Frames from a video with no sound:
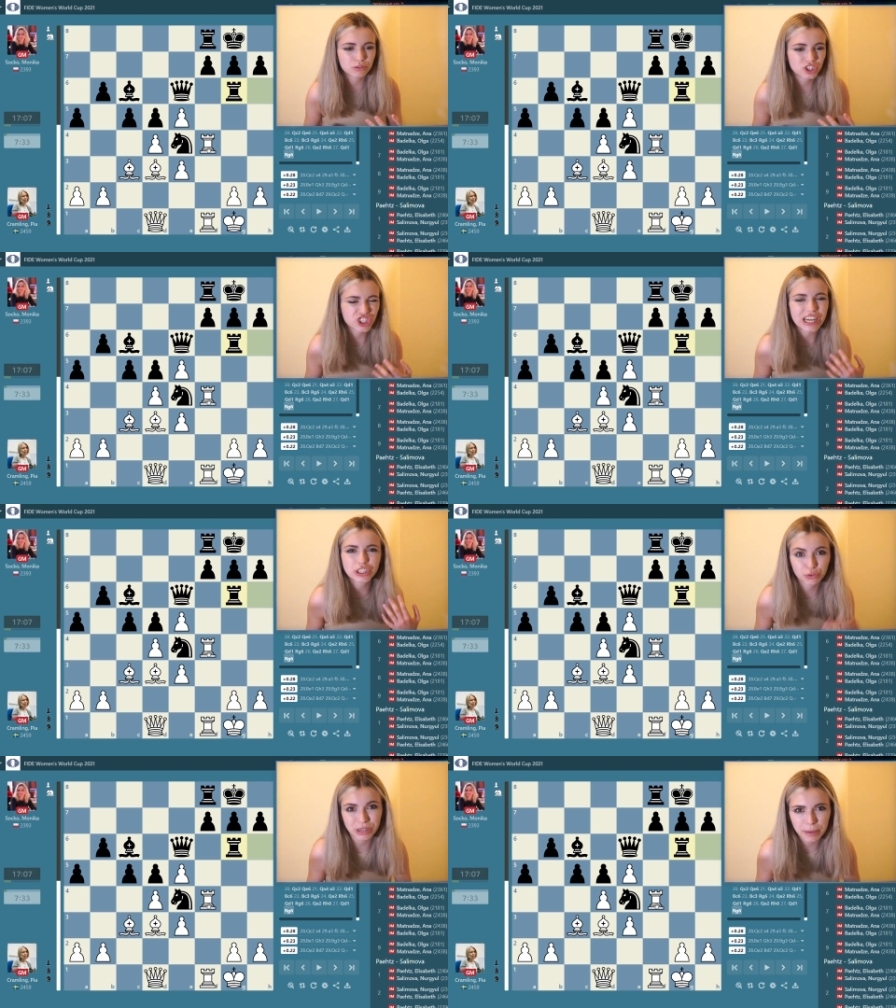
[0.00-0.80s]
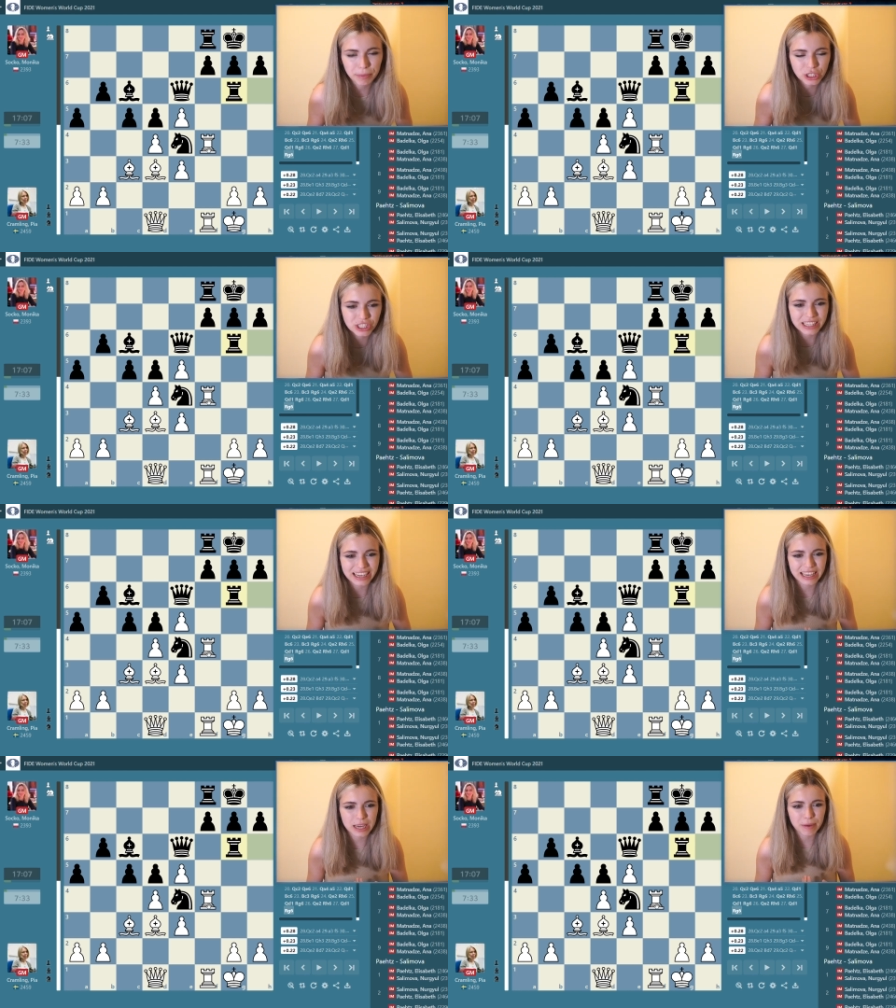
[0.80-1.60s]
try to really push in
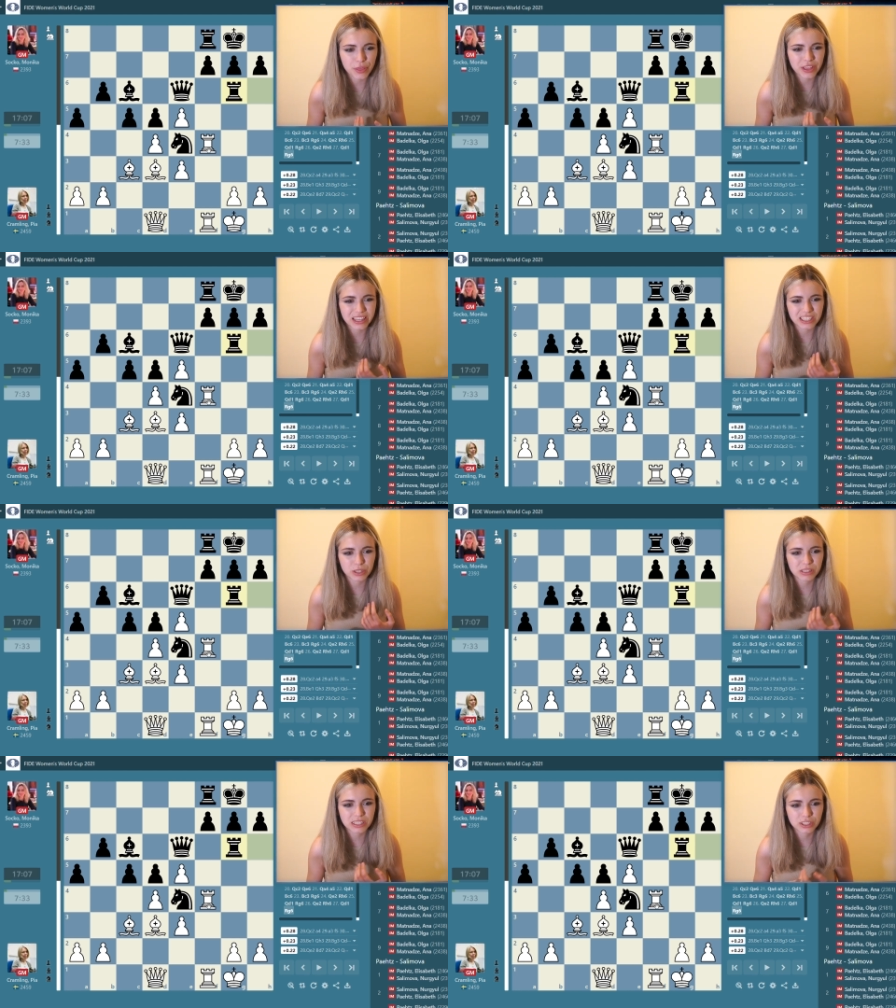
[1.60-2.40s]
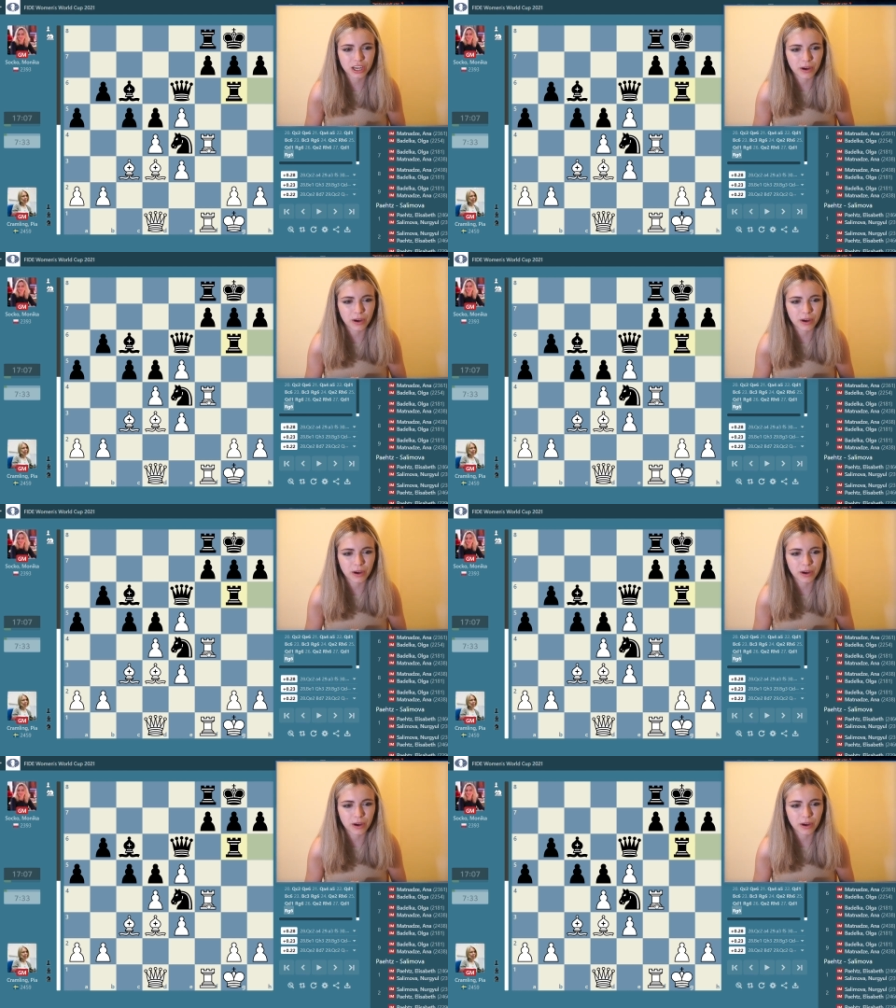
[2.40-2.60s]
that game. I think that she was